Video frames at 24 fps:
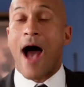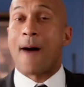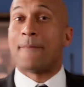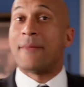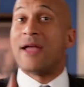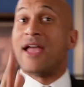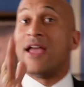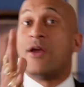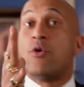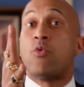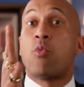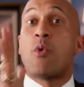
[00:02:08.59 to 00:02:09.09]

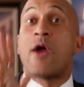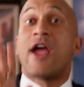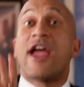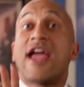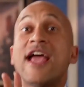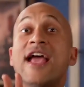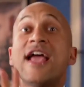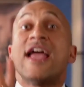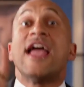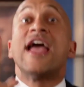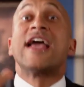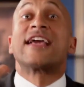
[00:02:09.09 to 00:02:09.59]
I mean,
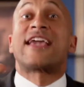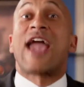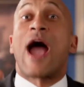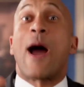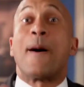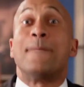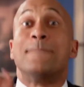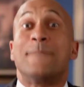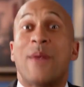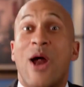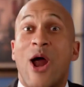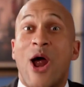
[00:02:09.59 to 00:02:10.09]
we
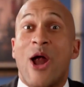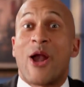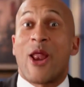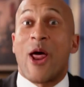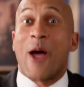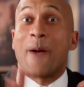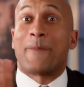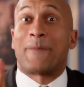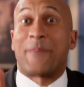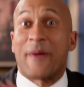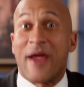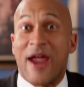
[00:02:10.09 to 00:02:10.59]
can
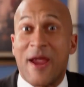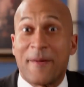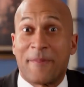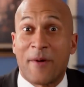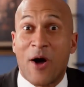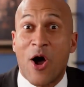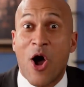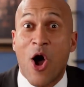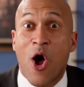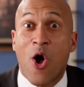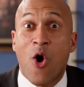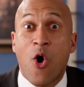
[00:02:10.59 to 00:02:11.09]
murder
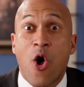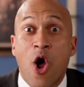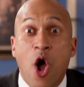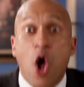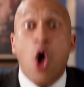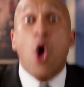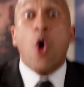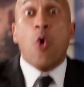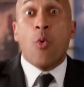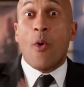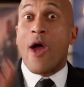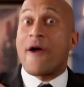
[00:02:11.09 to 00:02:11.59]

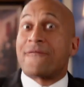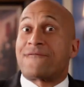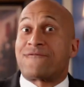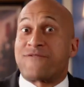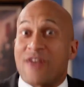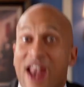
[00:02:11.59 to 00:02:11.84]
people with